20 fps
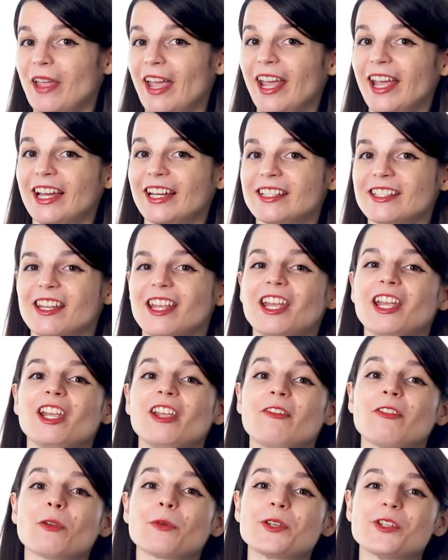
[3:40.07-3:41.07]
And
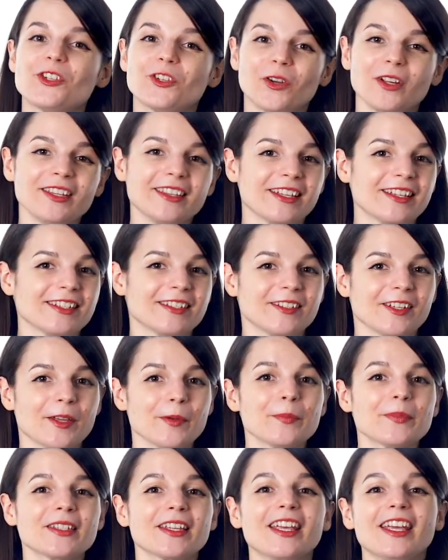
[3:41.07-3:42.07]
if you enjoyed these
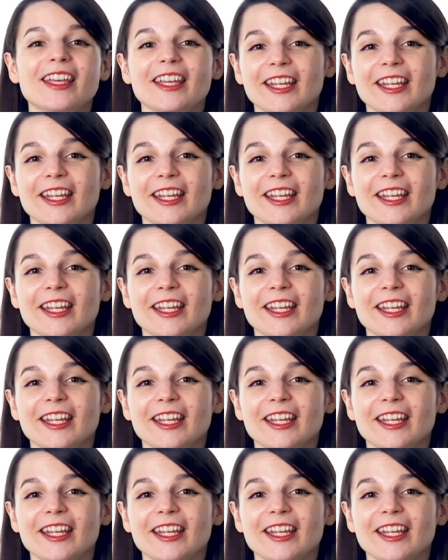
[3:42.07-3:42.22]
tips,